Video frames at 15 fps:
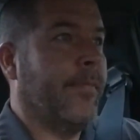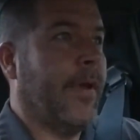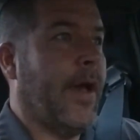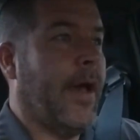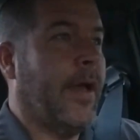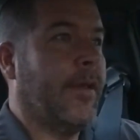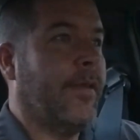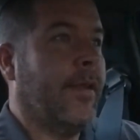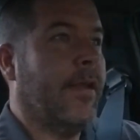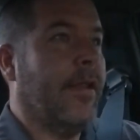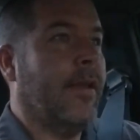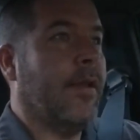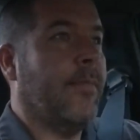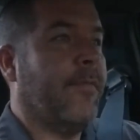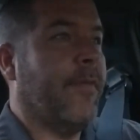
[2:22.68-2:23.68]
I did
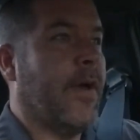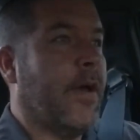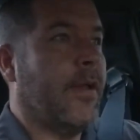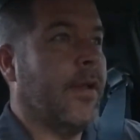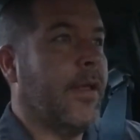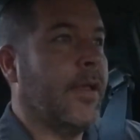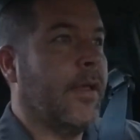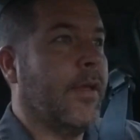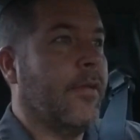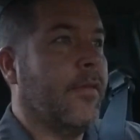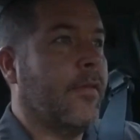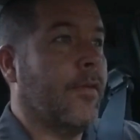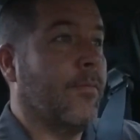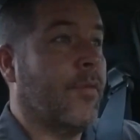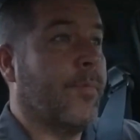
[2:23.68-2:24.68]
end up finding
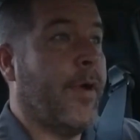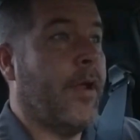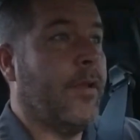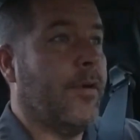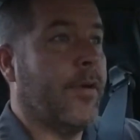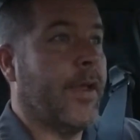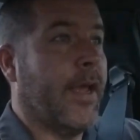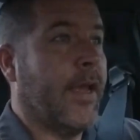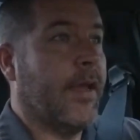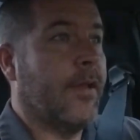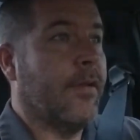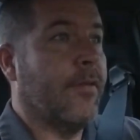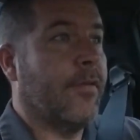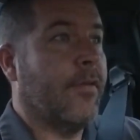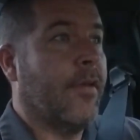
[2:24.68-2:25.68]
some smaller
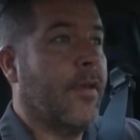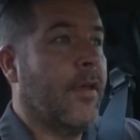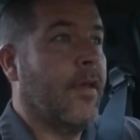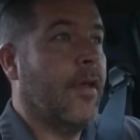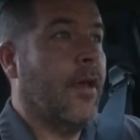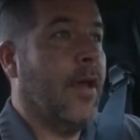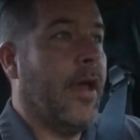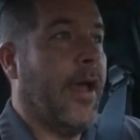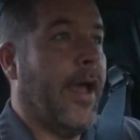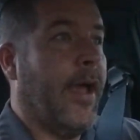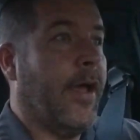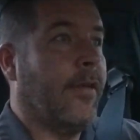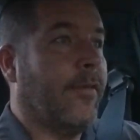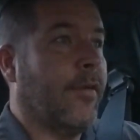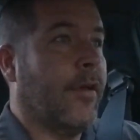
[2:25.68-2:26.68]
cans
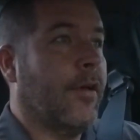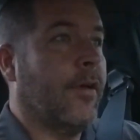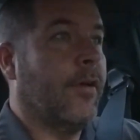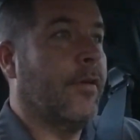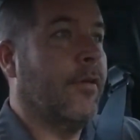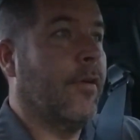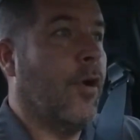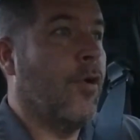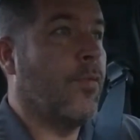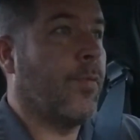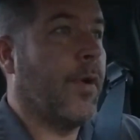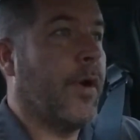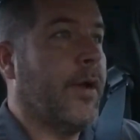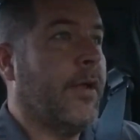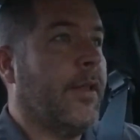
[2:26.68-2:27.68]
at
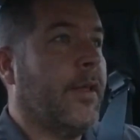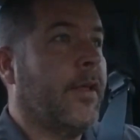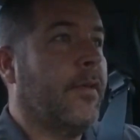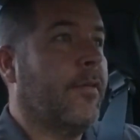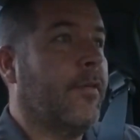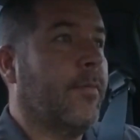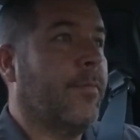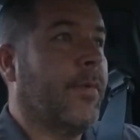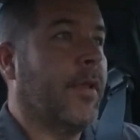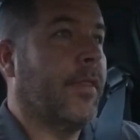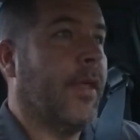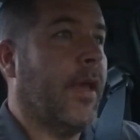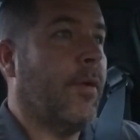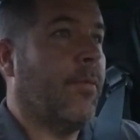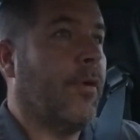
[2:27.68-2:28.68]
O'Reilly's, but
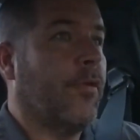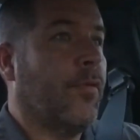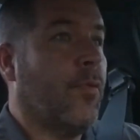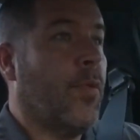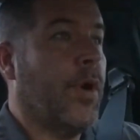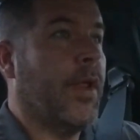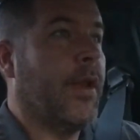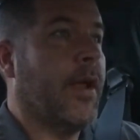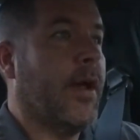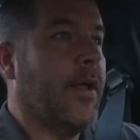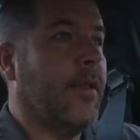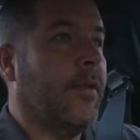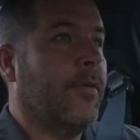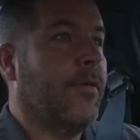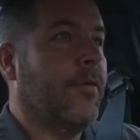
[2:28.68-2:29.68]
they were
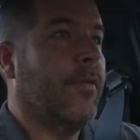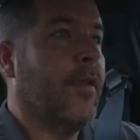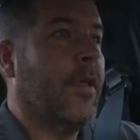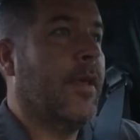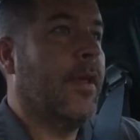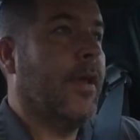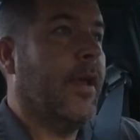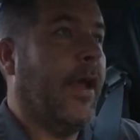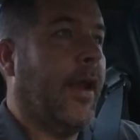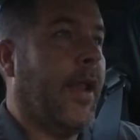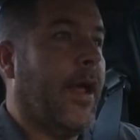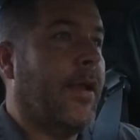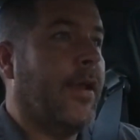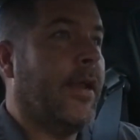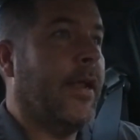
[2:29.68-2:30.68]
$20, and
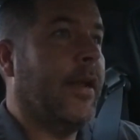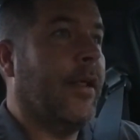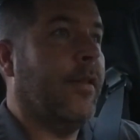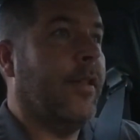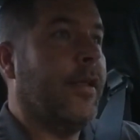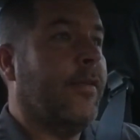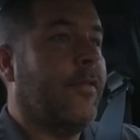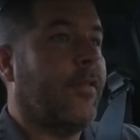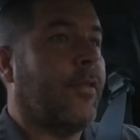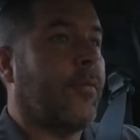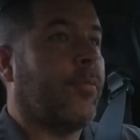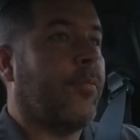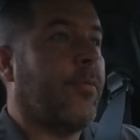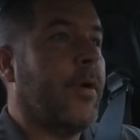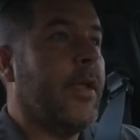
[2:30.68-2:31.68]
I'd need at least
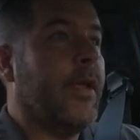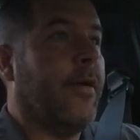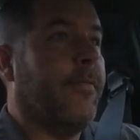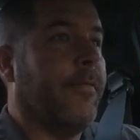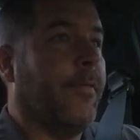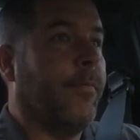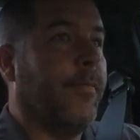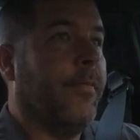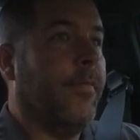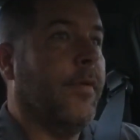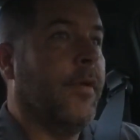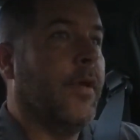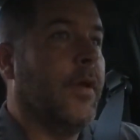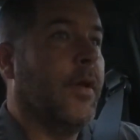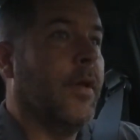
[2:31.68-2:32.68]
3 of
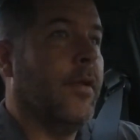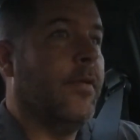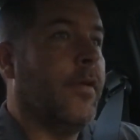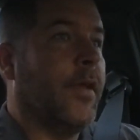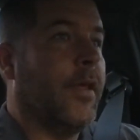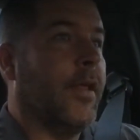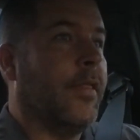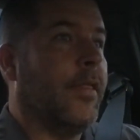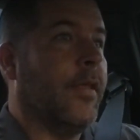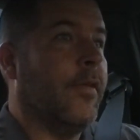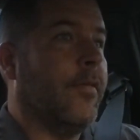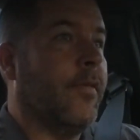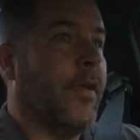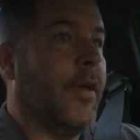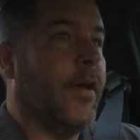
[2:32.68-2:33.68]
them to get
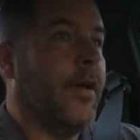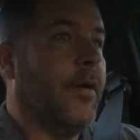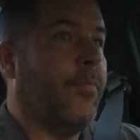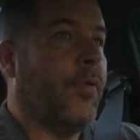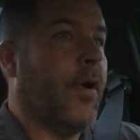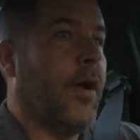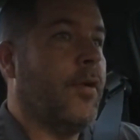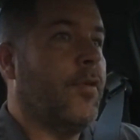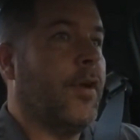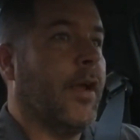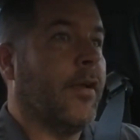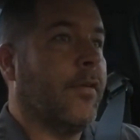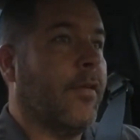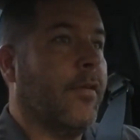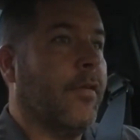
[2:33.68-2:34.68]
this
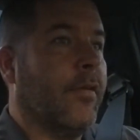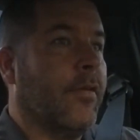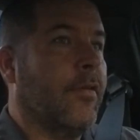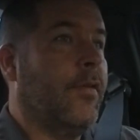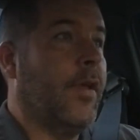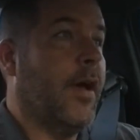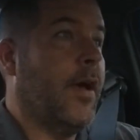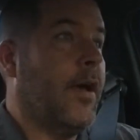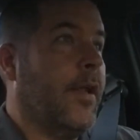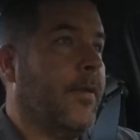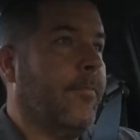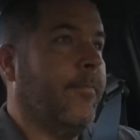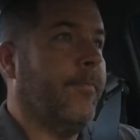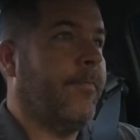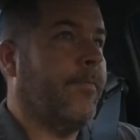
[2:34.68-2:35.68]
project done,